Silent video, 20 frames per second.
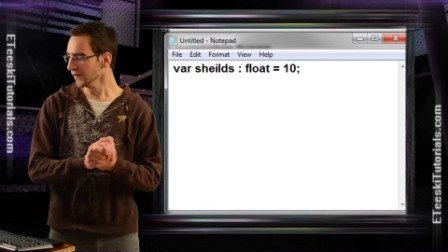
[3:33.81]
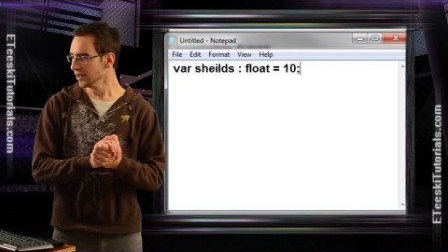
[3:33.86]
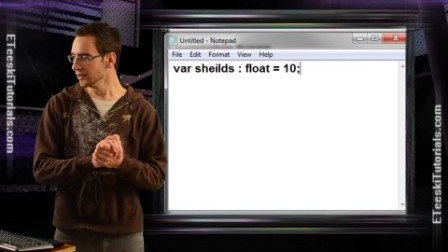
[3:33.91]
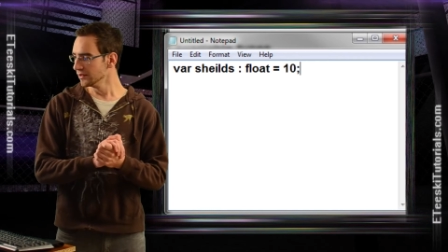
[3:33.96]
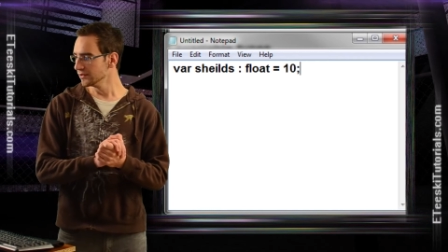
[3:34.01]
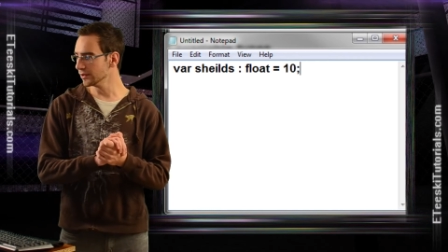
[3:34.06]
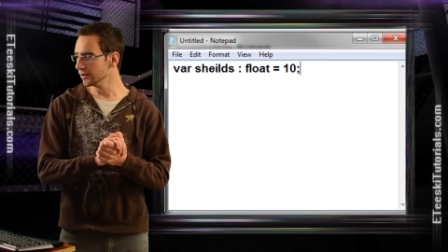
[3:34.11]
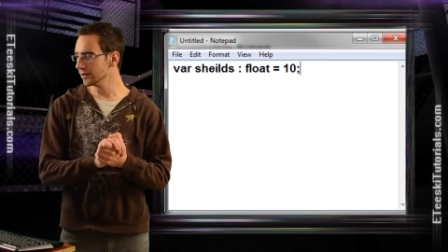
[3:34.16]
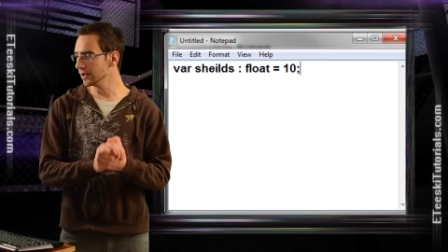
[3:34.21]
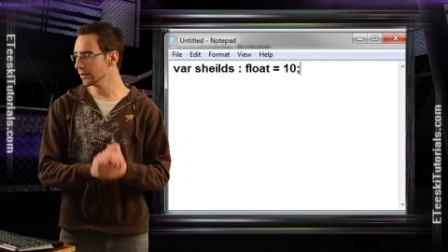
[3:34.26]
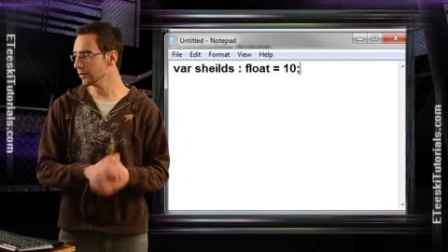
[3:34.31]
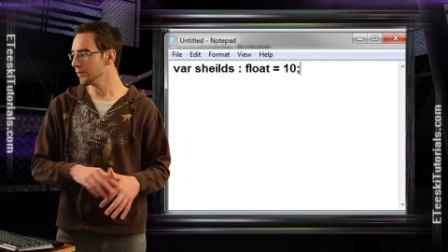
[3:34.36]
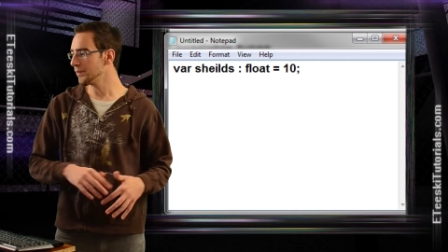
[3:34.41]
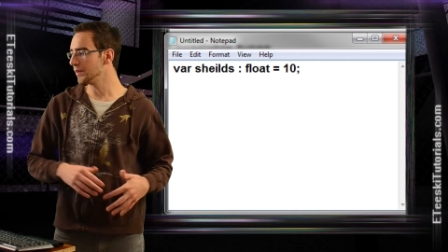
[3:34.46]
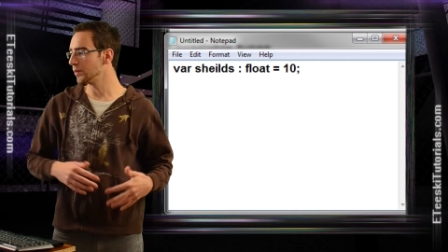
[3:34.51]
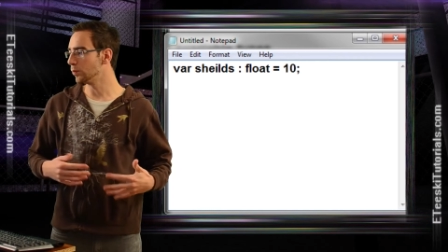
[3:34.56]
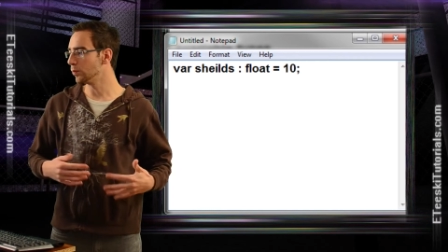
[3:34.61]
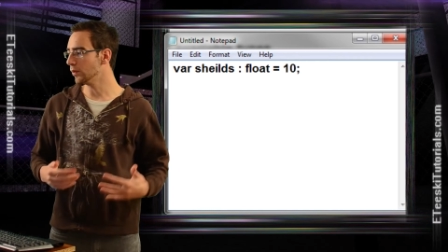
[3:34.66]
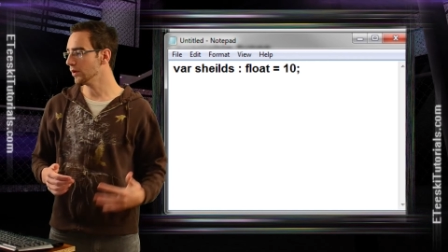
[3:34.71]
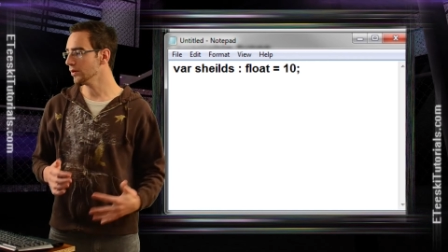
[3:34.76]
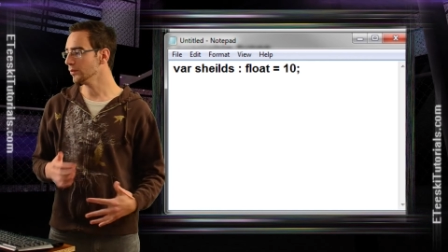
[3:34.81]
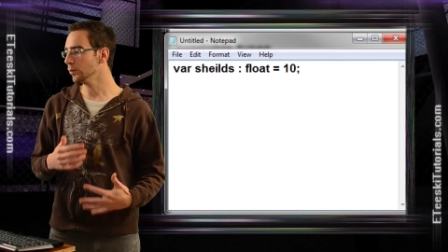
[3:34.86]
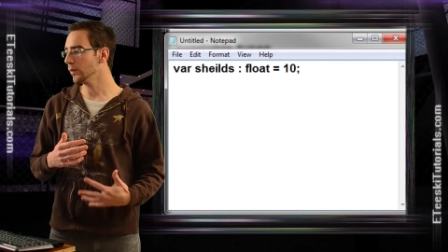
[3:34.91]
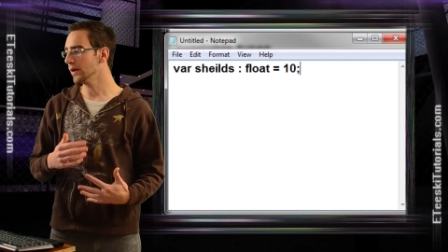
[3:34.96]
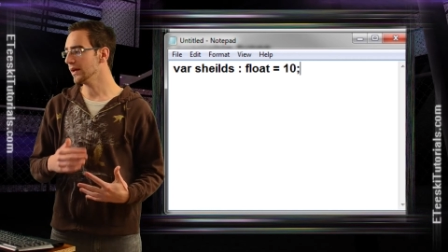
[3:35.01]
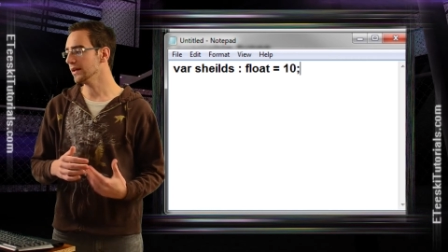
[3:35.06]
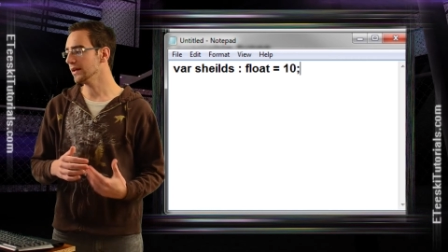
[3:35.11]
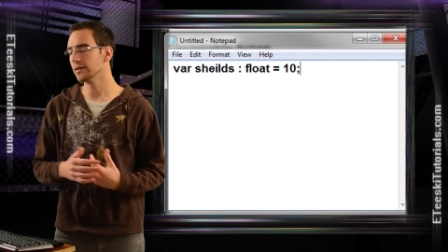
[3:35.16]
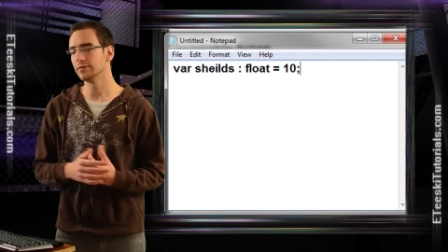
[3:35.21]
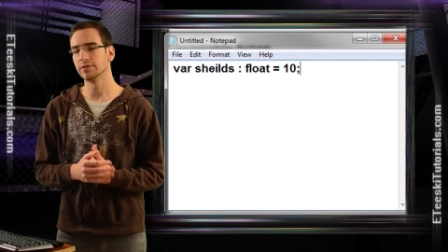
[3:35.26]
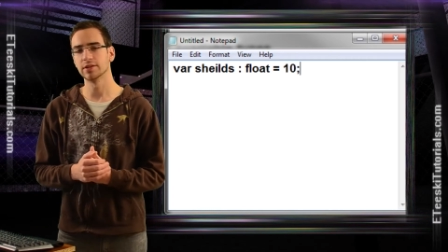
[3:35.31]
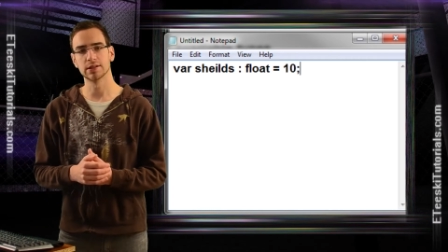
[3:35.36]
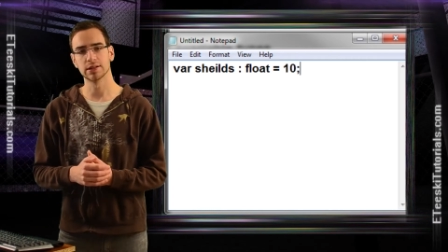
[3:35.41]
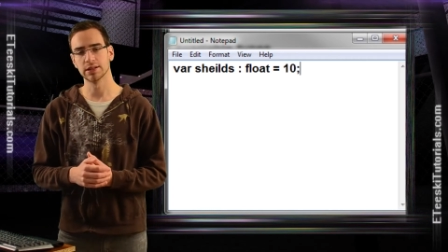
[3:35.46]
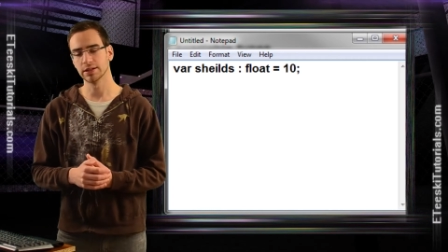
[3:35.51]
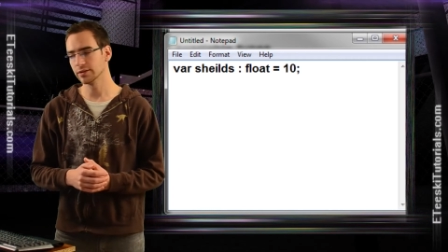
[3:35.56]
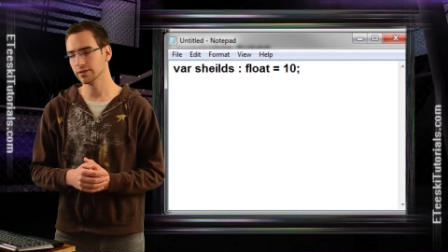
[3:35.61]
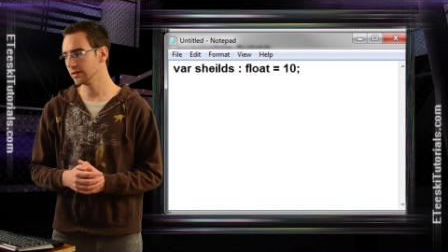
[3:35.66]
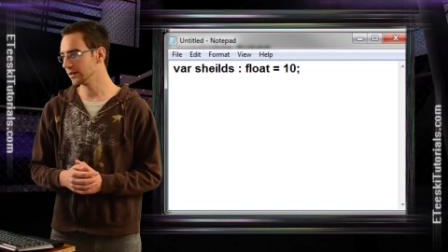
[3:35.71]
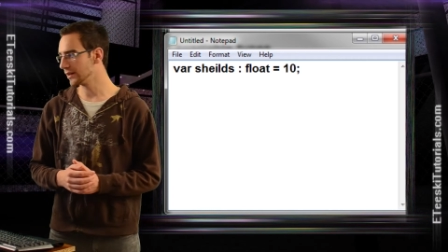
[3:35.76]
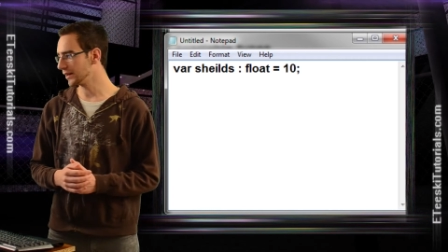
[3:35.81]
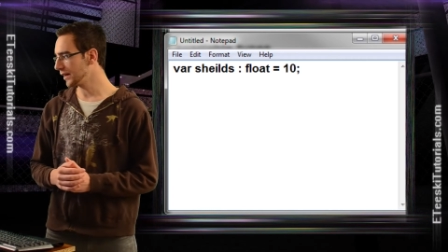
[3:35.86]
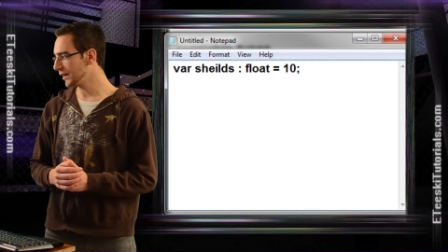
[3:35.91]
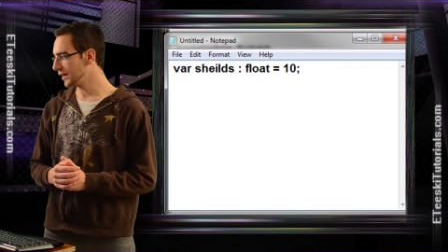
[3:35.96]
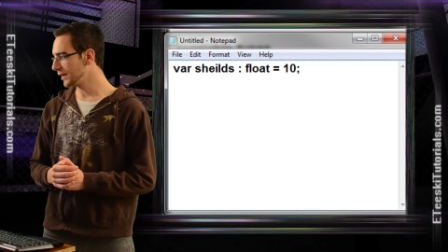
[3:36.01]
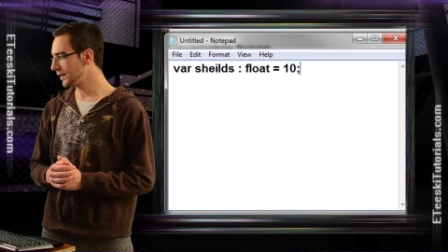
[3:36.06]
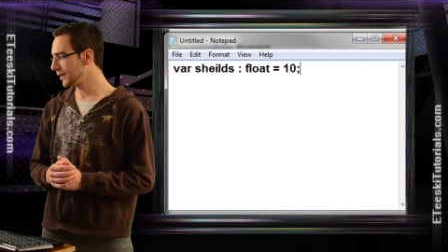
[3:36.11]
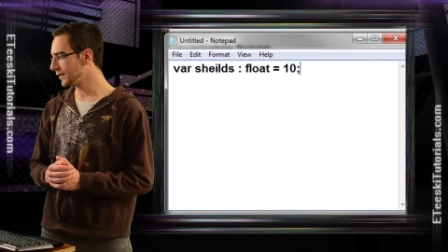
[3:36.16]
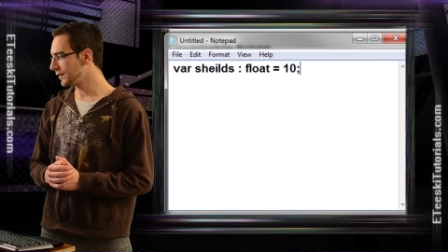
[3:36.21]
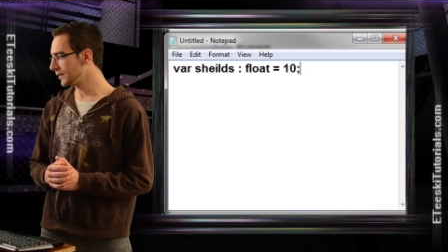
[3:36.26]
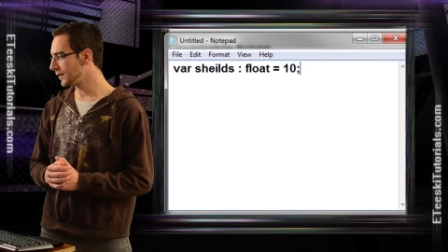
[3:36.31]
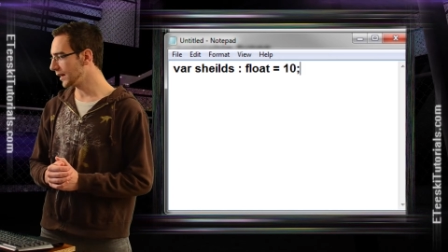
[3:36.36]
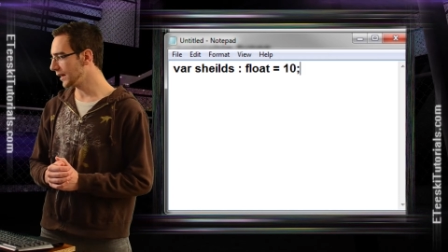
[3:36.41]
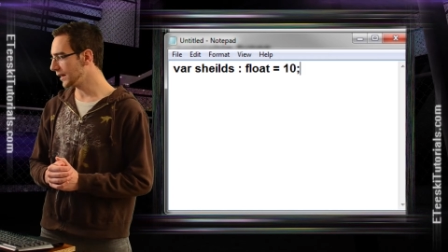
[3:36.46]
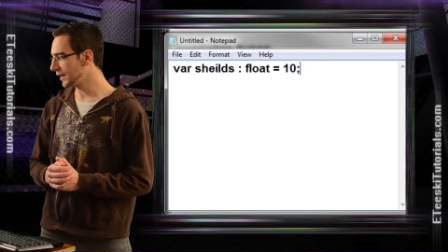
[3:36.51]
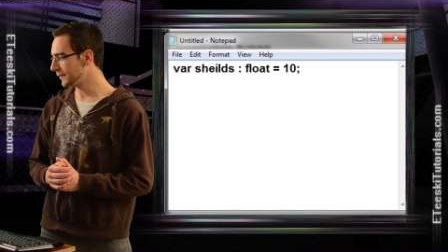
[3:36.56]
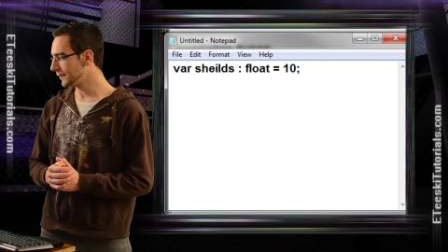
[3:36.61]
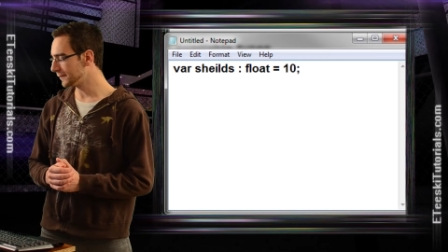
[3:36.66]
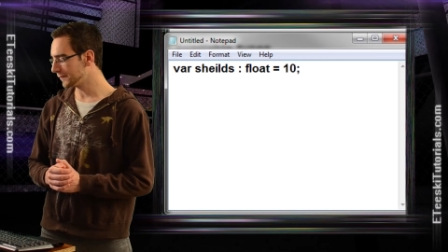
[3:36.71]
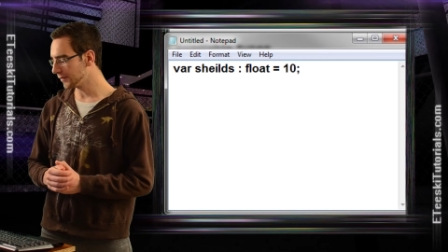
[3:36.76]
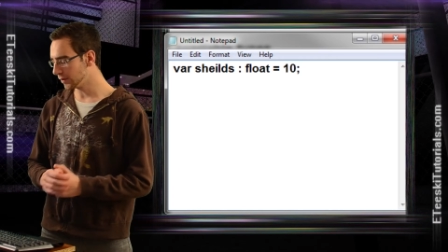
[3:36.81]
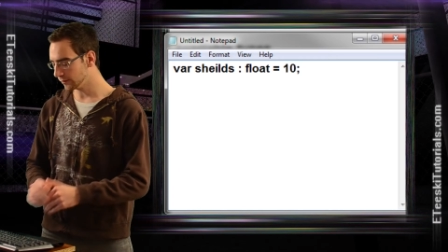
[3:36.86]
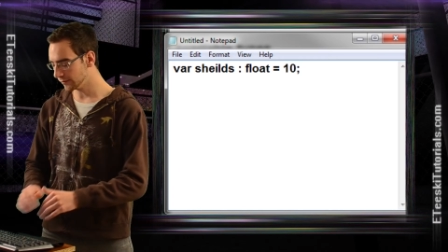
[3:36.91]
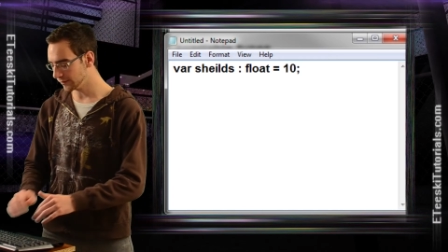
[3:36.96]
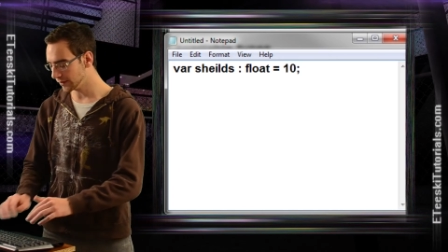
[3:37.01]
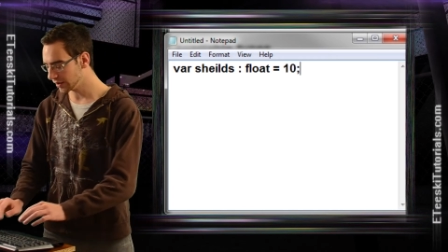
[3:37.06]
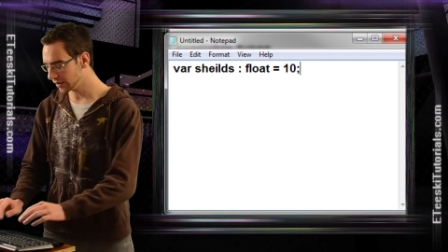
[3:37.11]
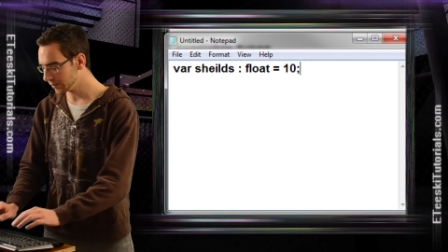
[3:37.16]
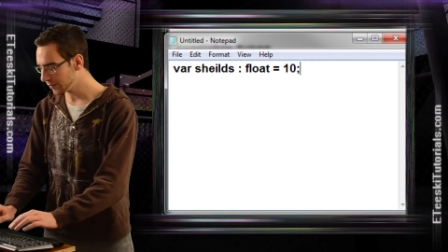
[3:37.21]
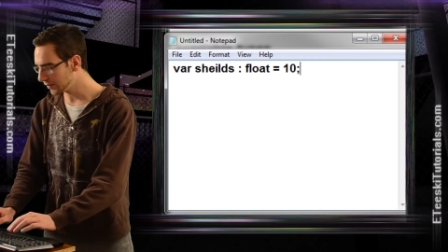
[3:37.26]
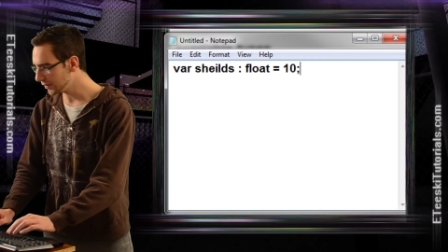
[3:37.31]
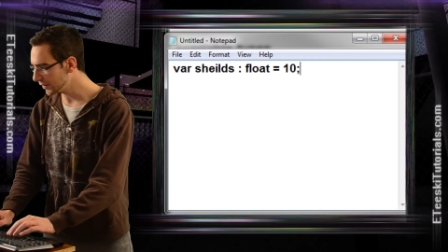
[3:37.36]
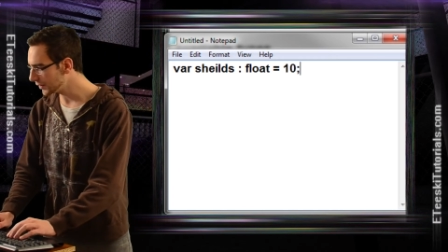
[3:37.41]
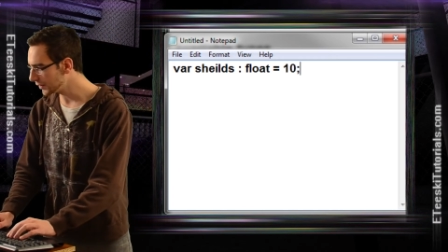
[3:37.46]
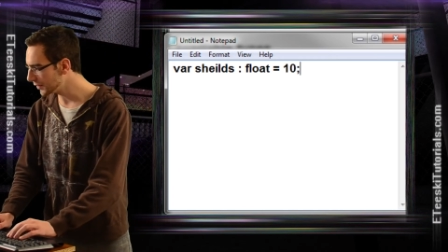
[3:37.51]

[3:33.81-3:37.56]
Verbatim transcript: So that would be one way of declaring a, a, float variable.